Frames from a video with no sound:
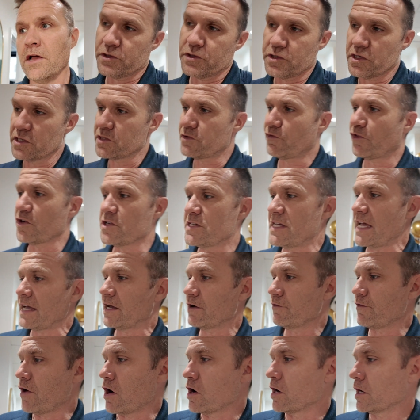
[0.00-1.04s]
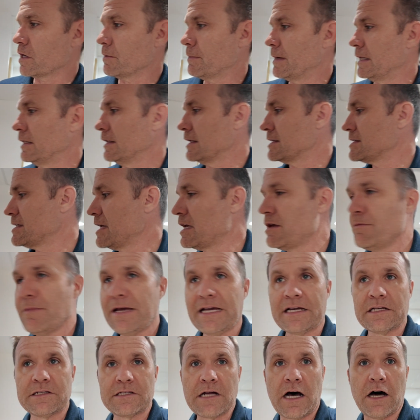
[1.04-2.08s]
Just for sake of argument, let's say you make
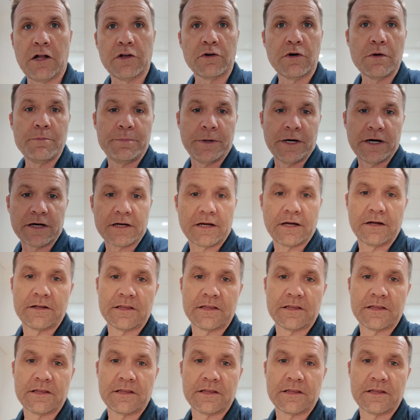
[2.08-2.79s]
$1 a book.